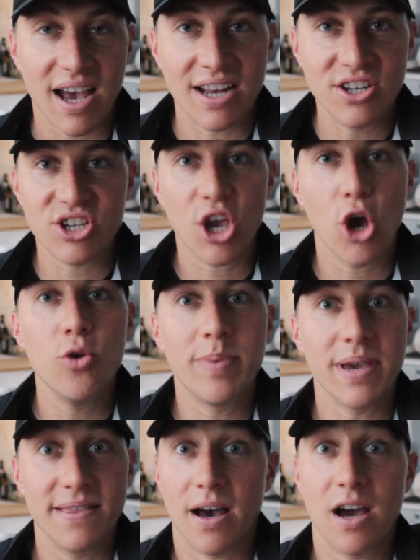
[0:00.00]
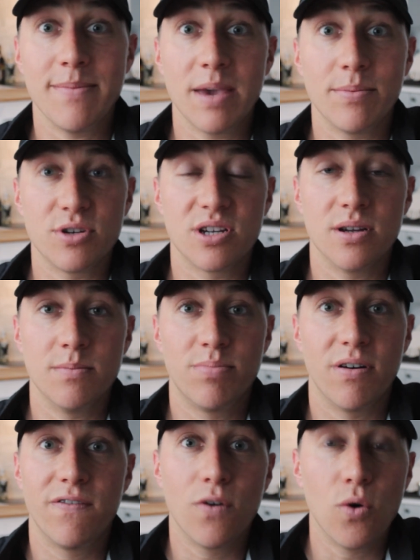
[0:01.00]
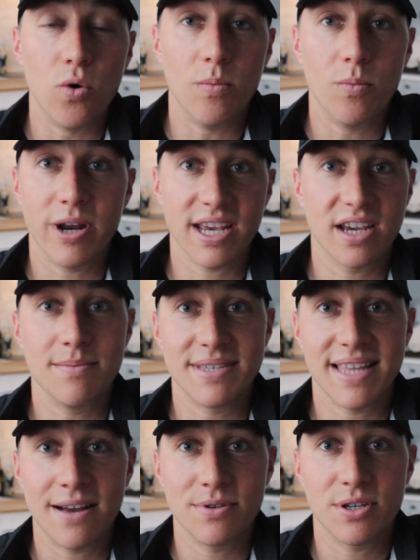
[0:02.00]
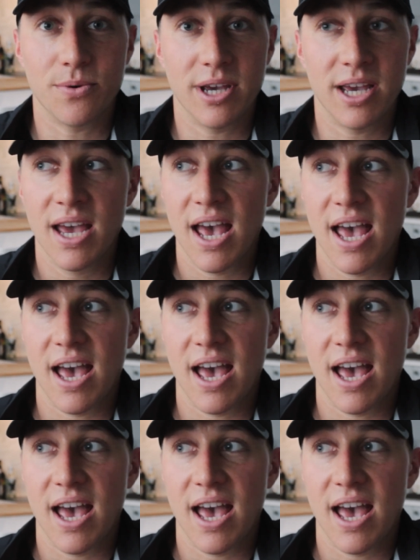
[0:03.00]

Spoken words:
and just hoping that I'm able to perform when it comes down to it.